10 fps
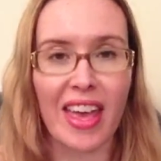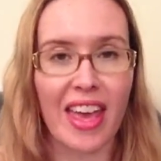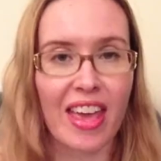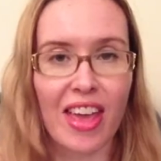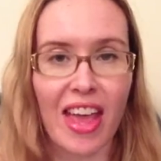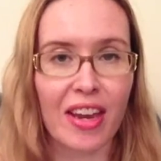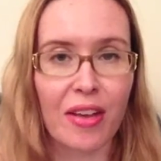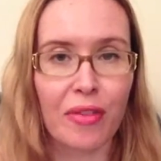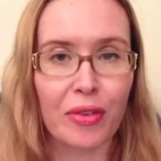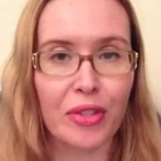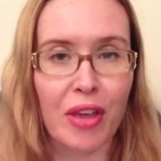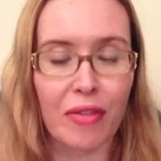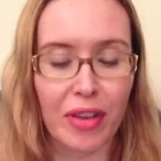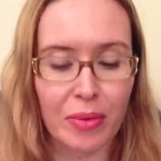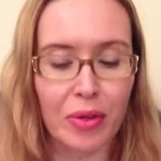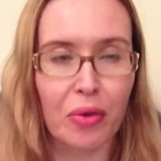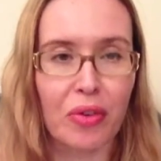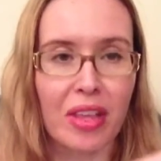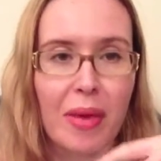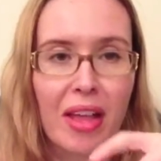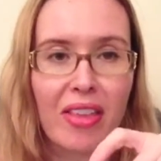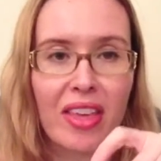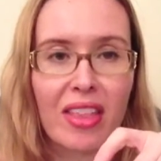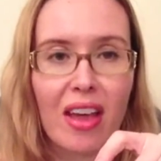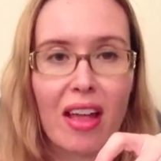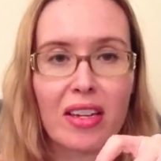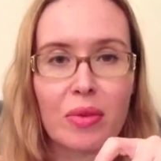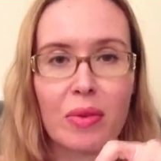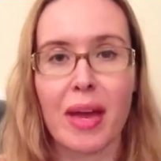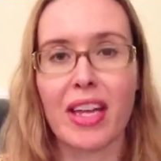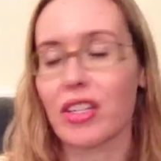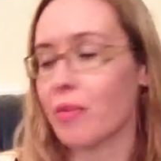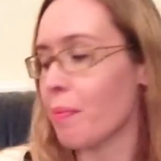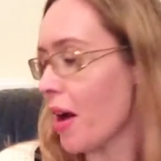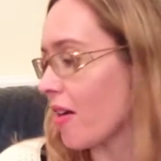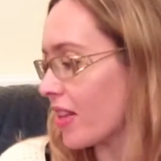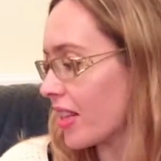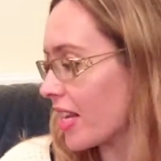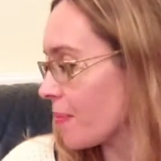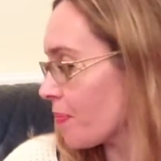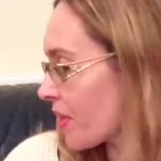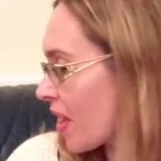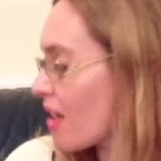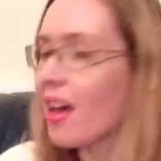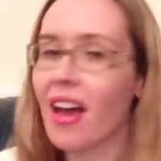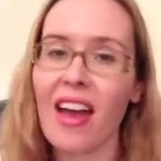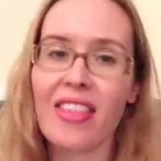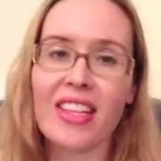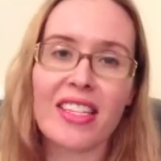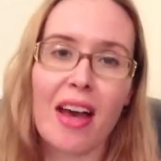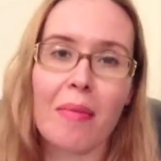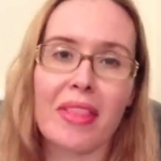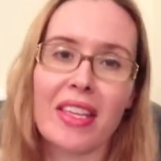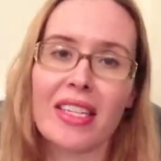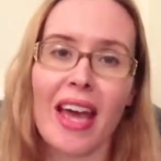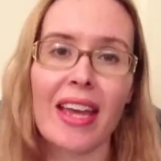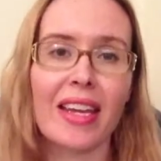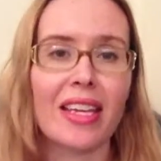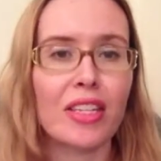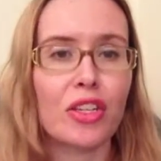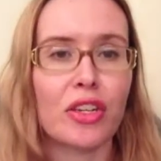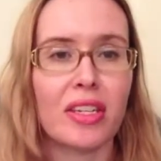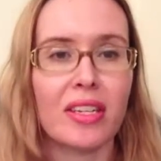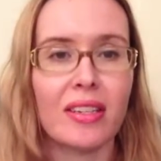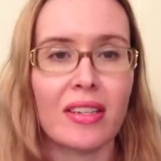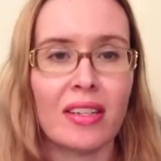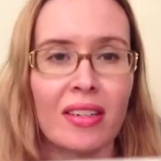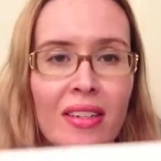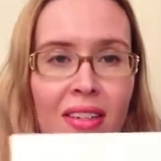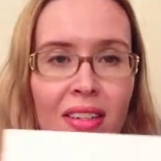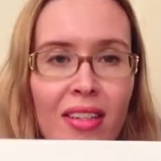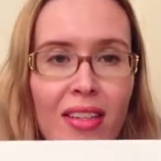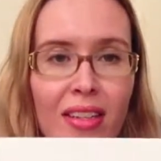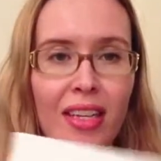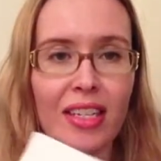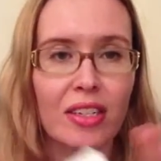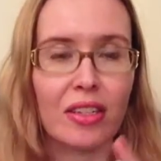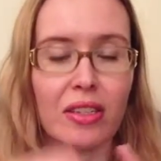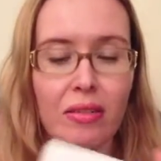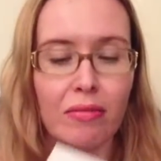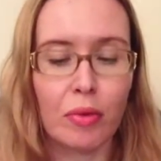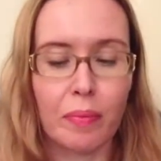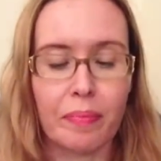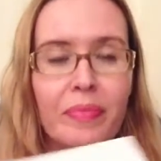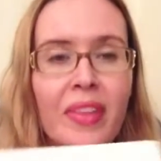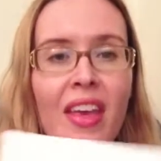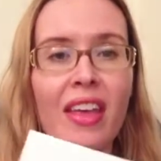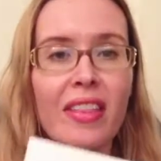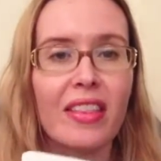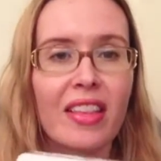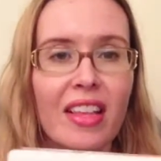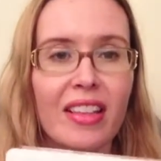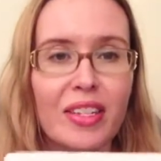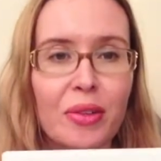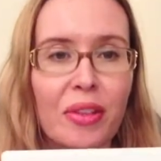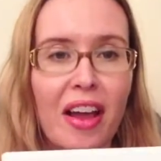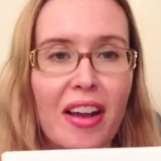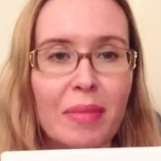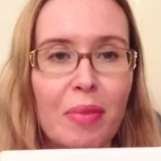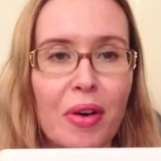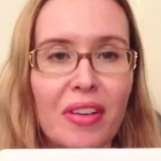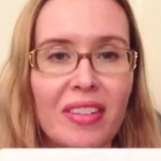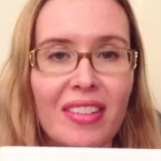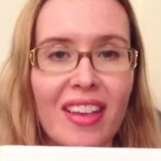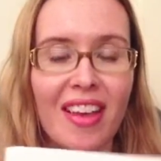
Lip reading: Any of those outfits would go really well. I think the colours would match perfectly. And these come in the tiniest, cutest little Clarks box